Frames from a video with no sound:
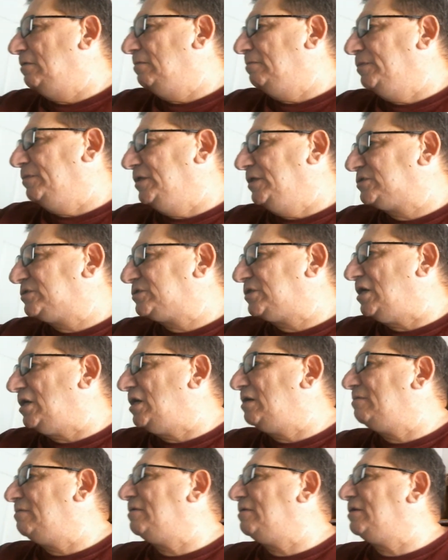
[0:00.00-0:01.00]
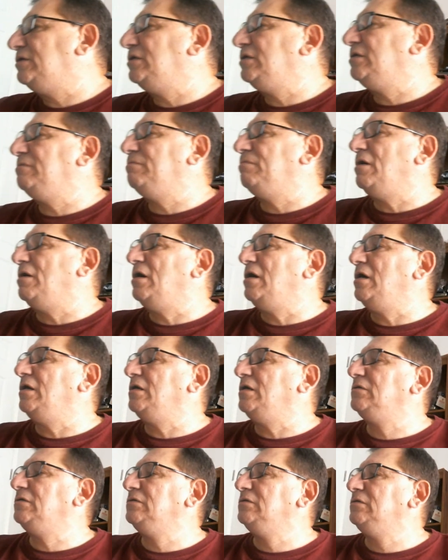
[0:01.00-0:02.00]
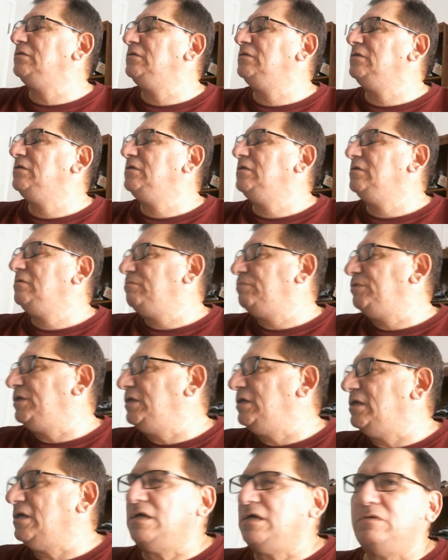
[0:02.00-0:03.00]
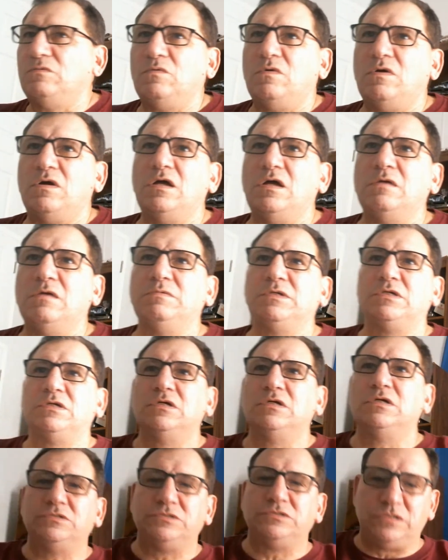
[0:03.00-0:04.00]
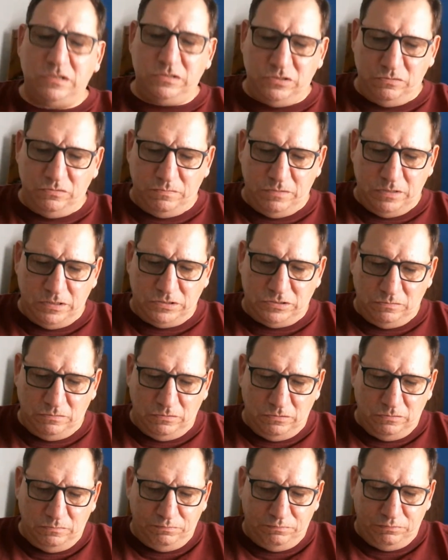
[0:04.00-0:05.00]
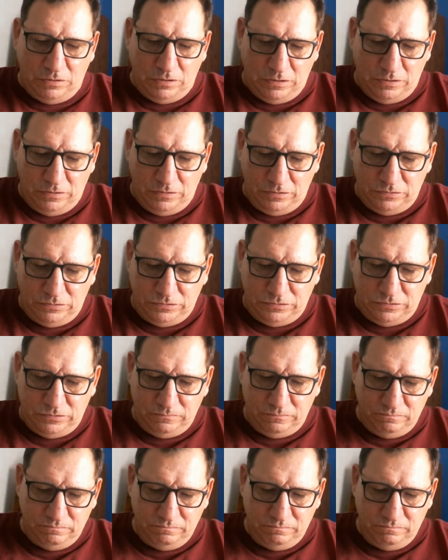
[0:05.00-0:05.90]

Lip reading: this time I did buy PNY because they do make some good products,